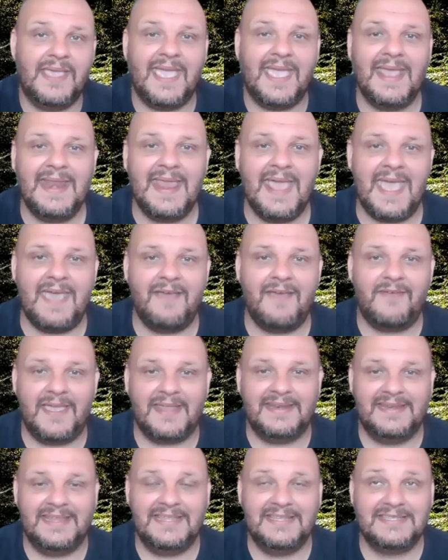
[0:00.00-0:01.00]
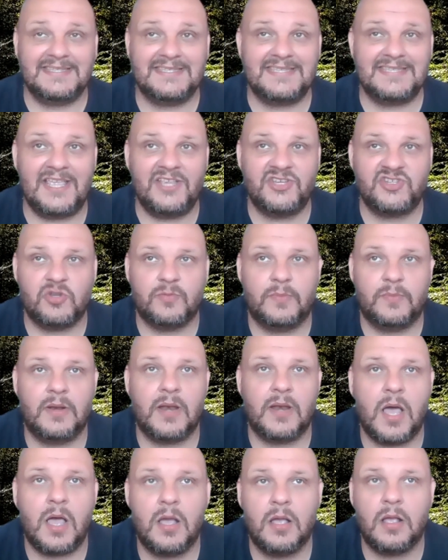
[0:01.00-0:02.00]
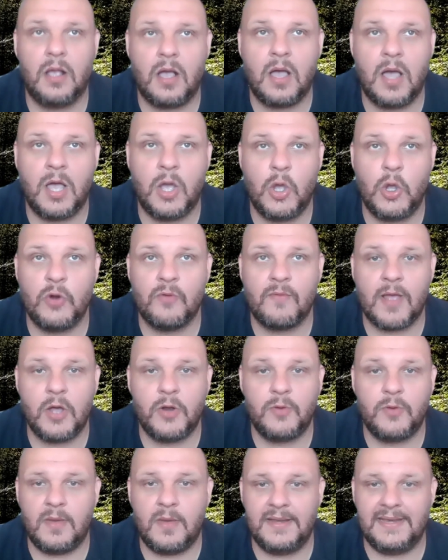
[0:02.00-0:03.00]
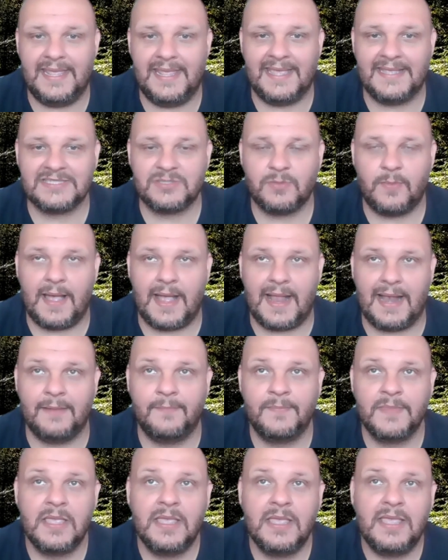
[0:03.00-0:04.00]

can have an insatiable hunger around money as well.